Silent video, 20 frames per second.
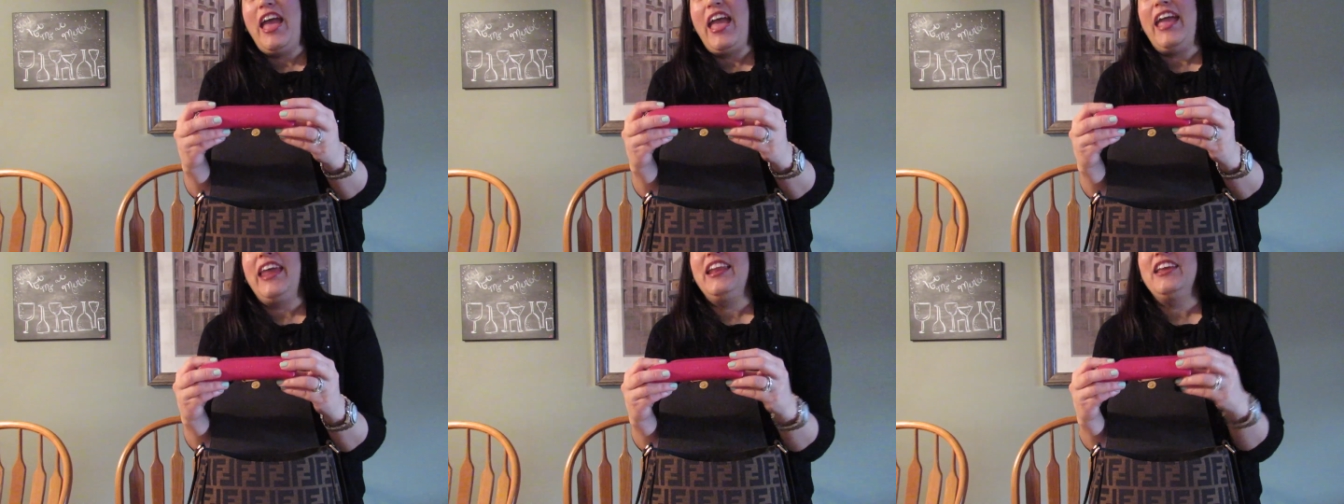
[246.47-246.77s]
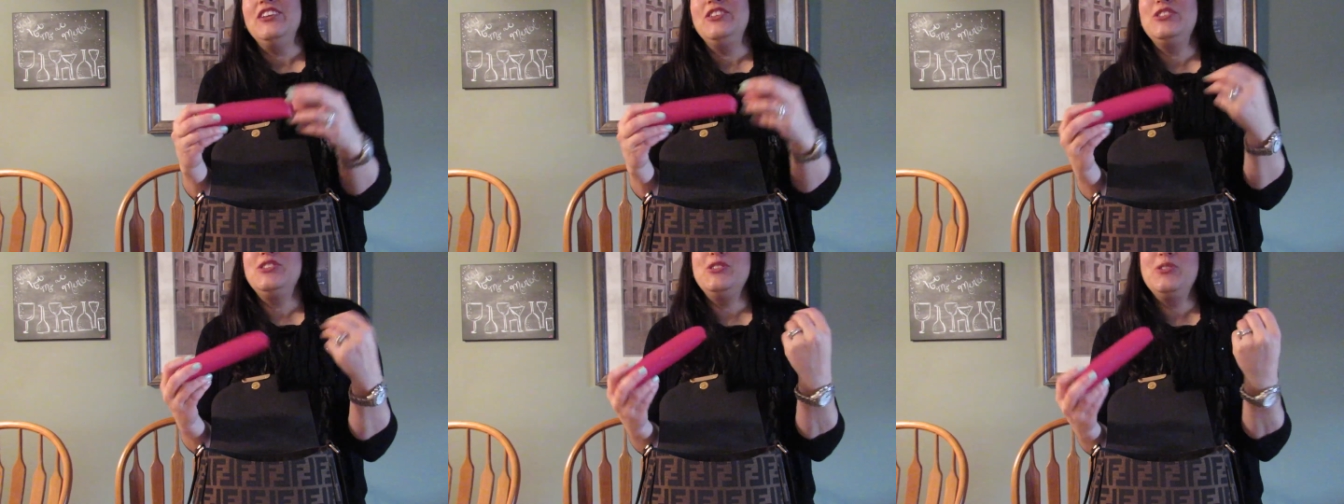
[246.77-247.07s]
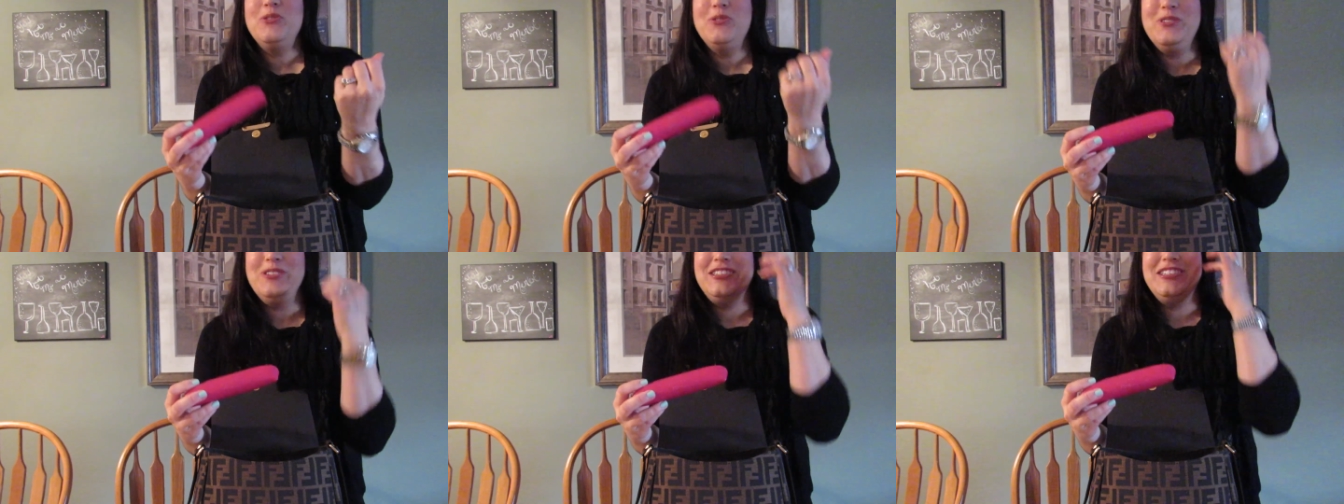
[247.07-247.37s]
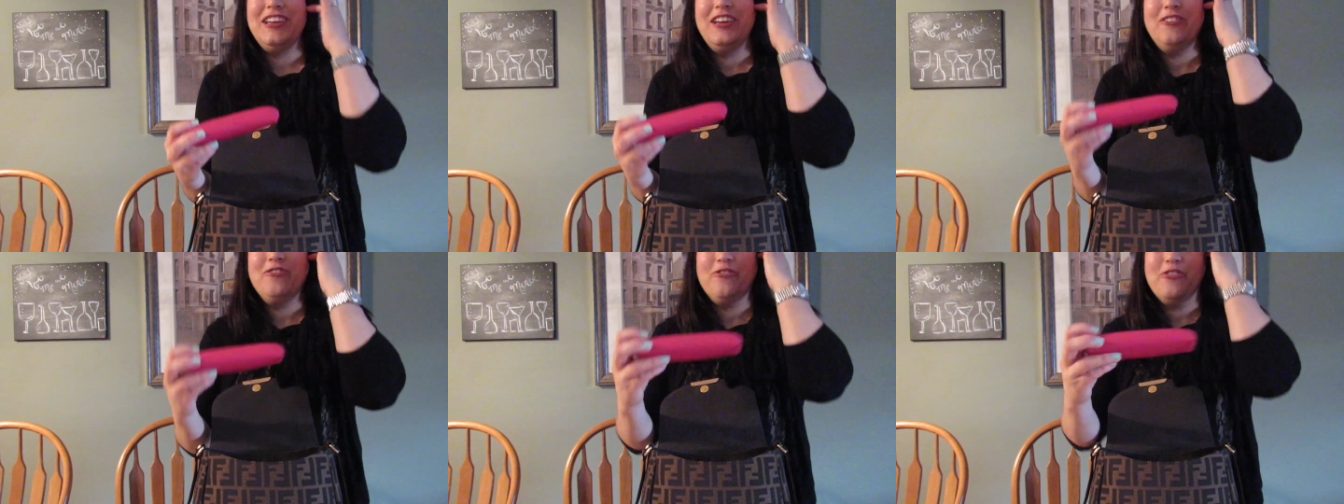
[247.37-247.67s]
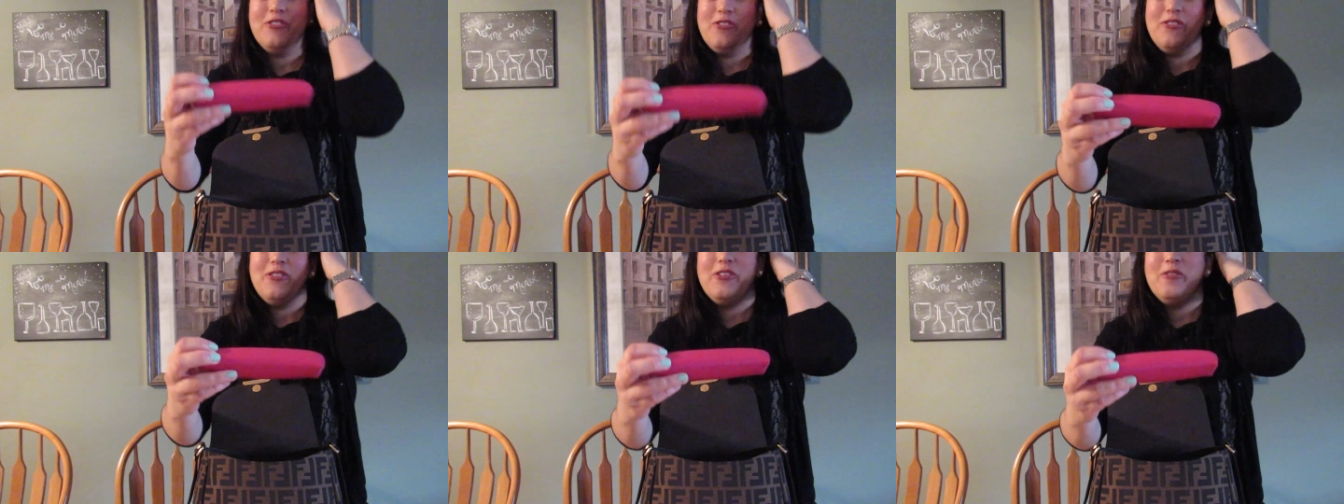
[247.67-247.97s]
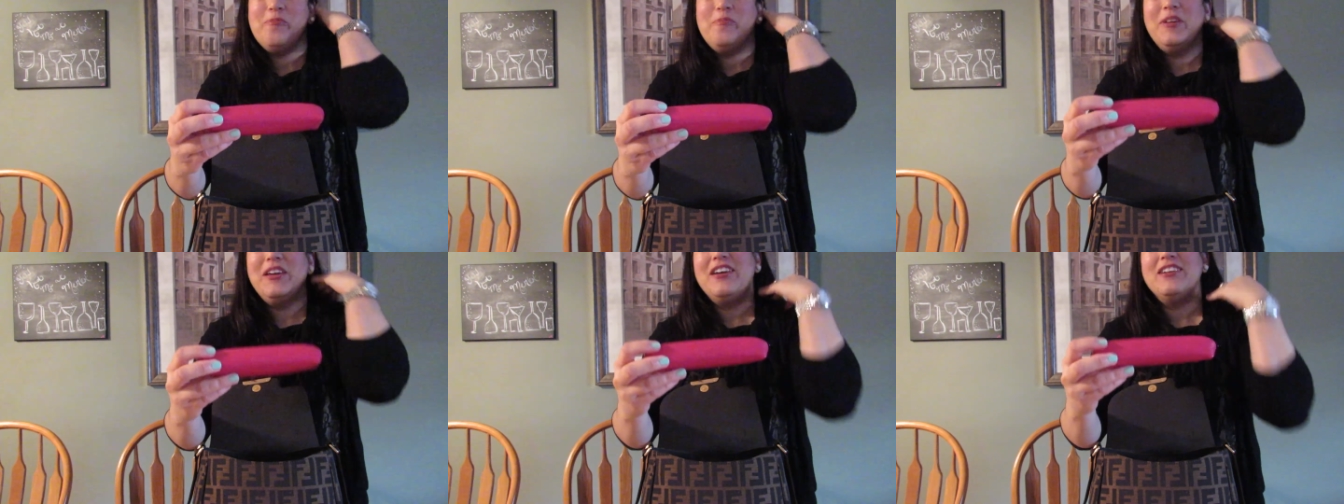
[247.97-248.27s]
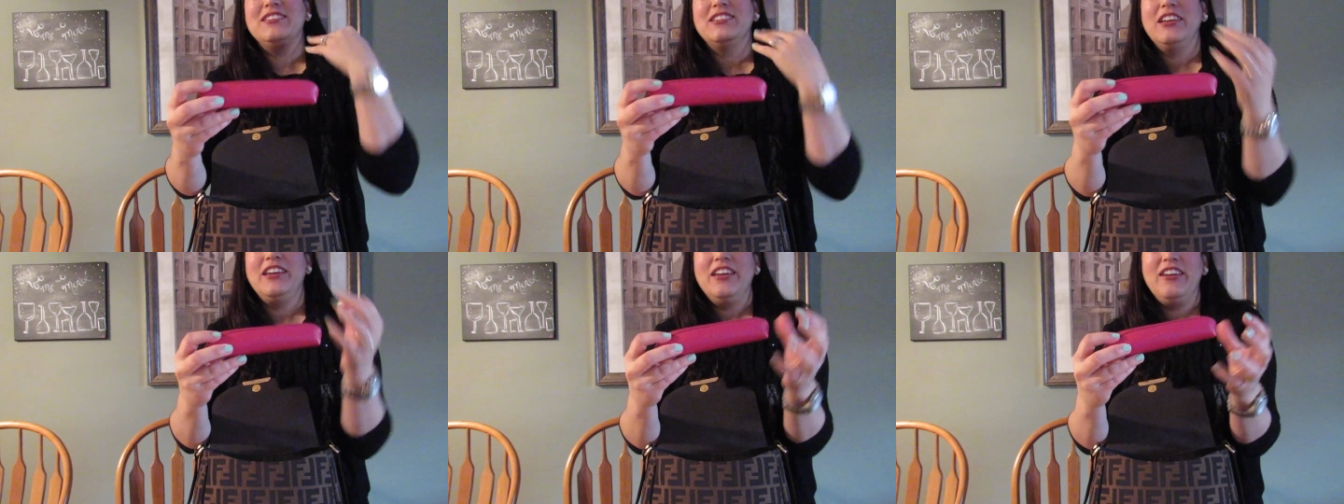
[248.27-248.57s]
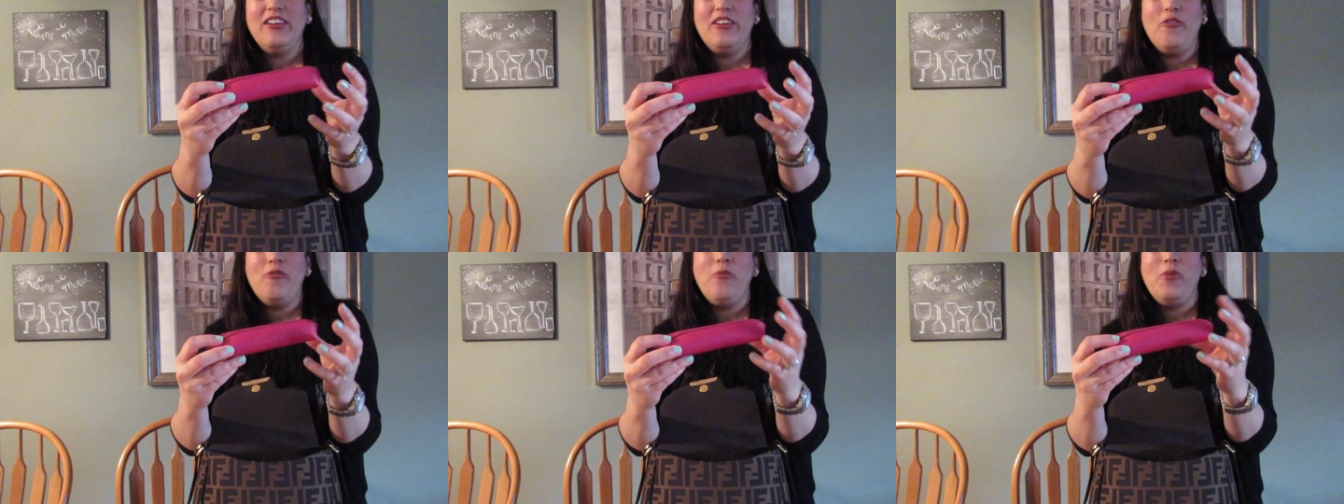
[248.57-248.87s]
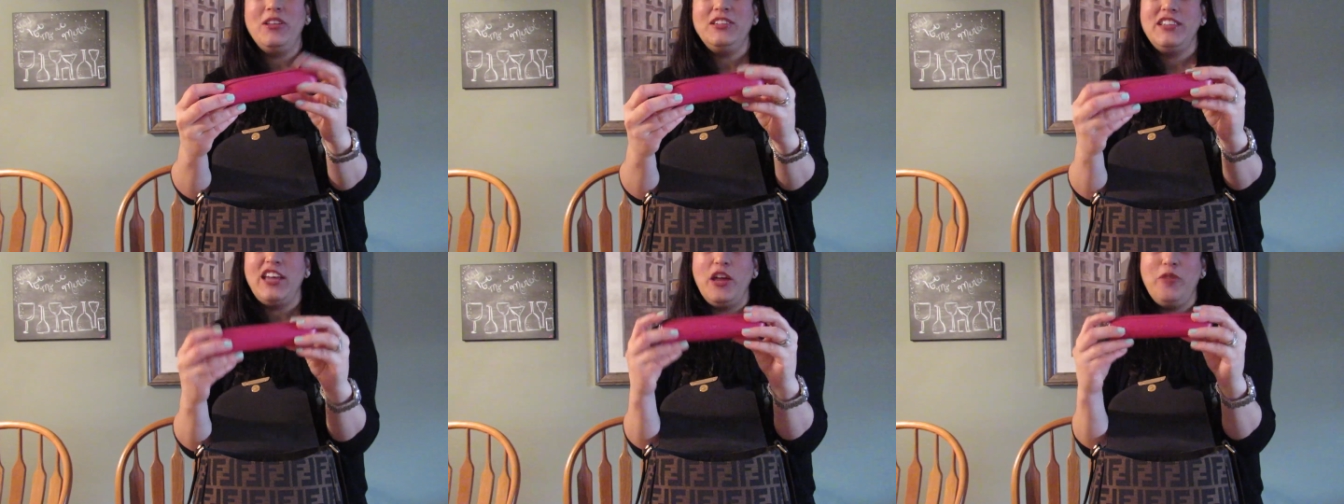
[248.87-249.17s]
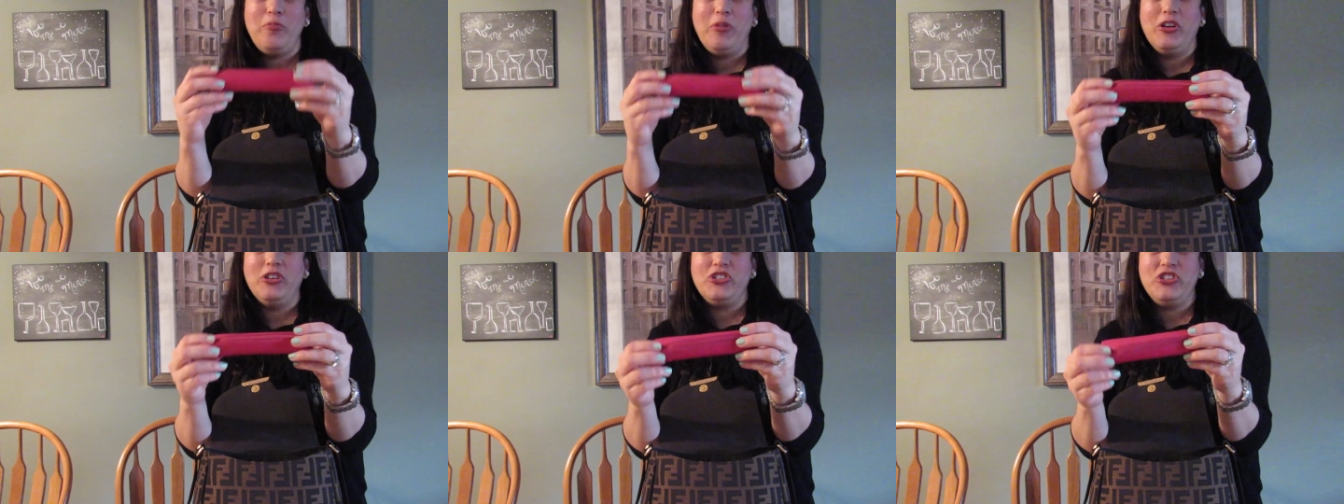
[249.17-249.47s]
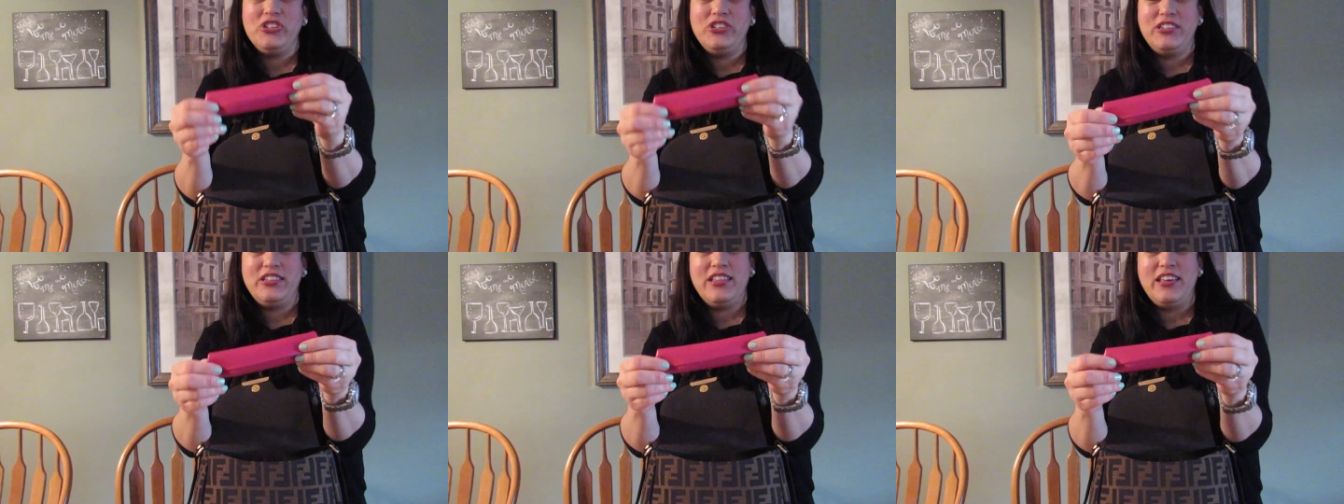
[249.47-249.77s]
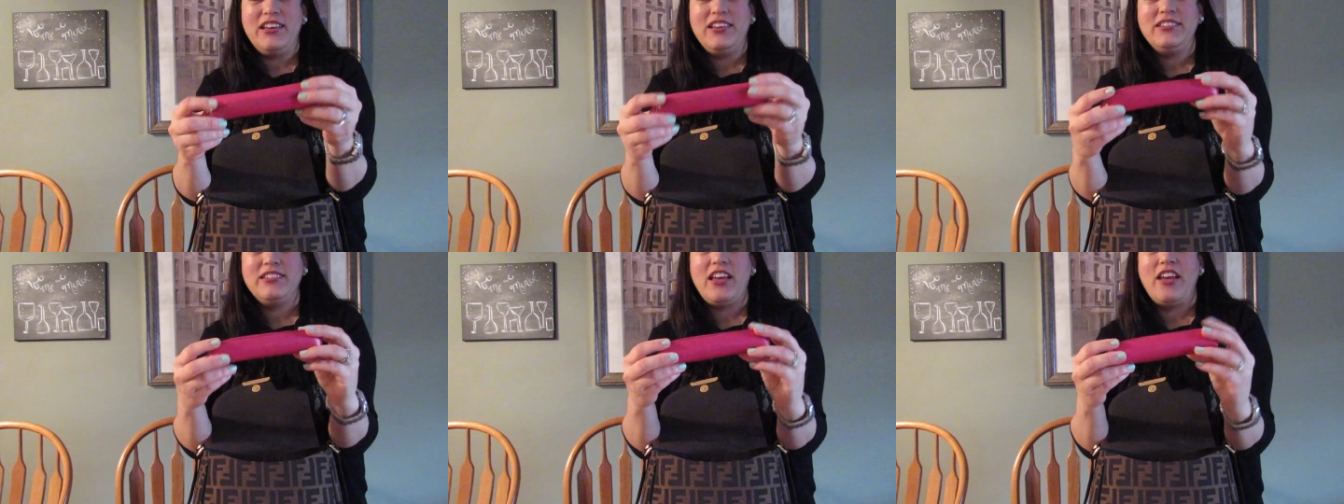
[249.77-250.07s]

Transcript: and I sold it for, because I once I purchased this,